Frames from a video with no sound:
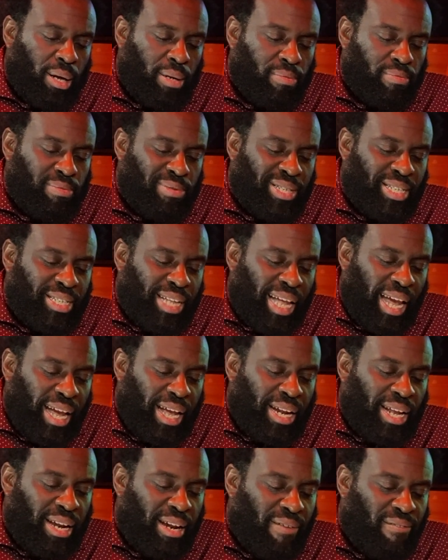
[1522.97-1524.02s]
staying
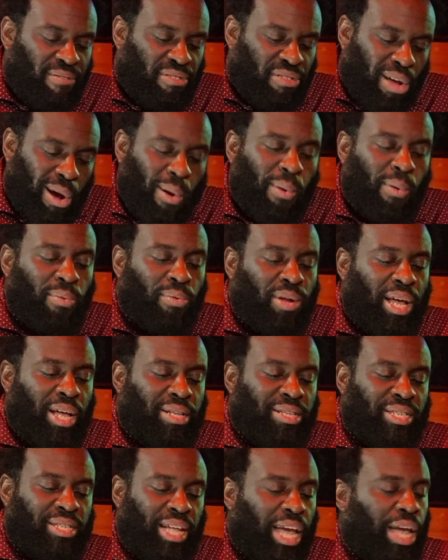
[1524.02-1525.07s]
in the zone and
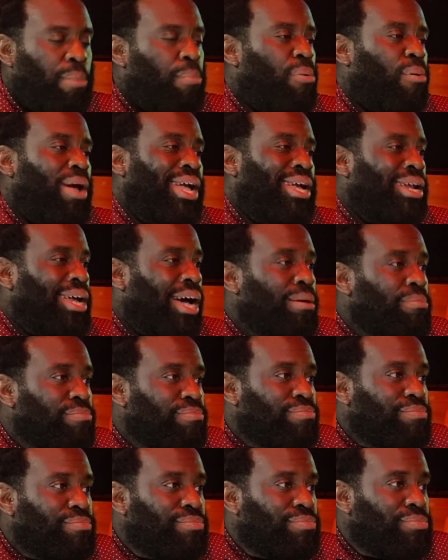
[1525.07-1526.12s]
staying prayed up.
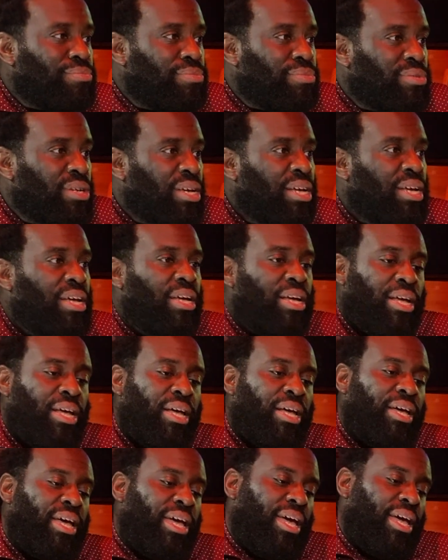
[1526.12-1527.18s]
That part.
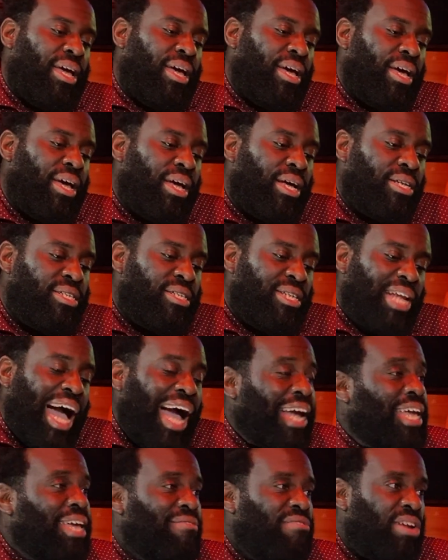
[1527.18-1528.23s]
And
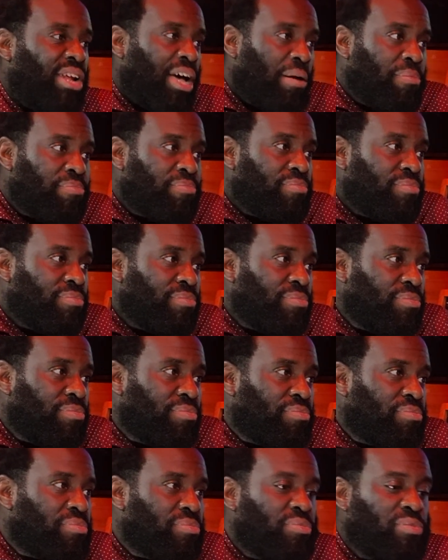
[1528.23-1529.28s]
not giving up.
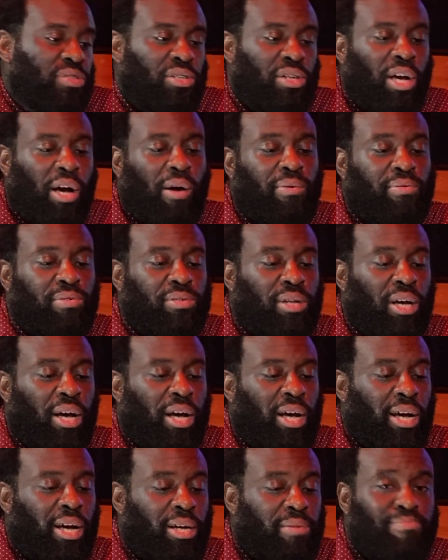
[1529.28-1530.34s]

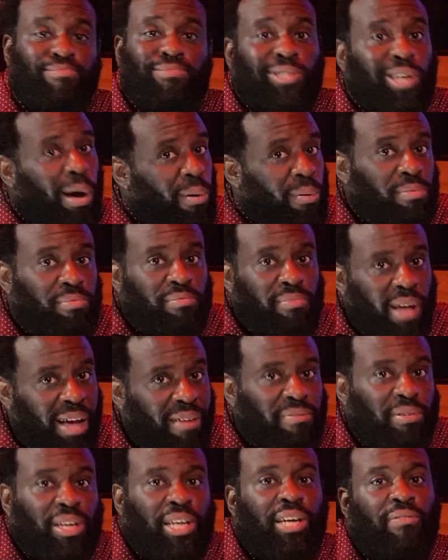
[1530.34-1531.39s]
Don't
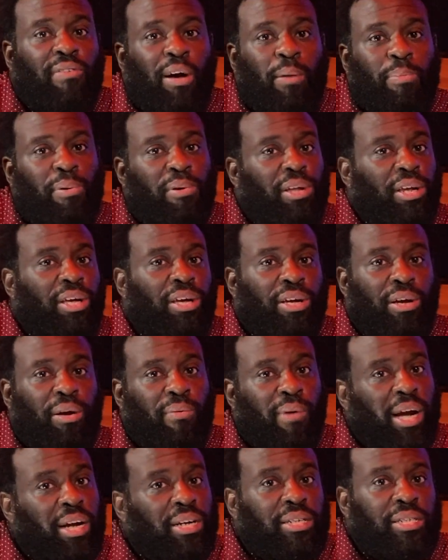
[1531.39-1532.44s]
ever give up on any of your
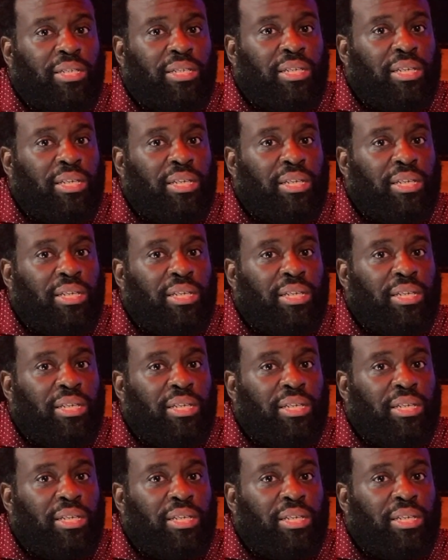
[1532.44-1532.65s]
records.